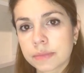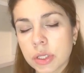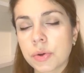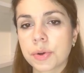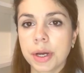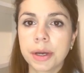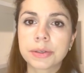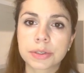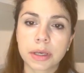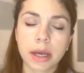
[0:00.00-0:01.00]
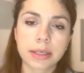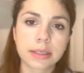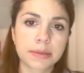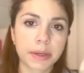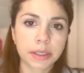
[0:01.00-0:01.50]
Okay, just like I
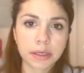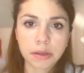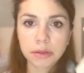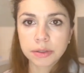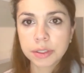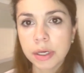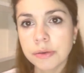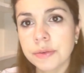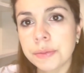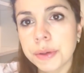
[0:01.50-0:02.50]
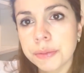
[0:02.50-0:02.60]
suspected. Now look down for me,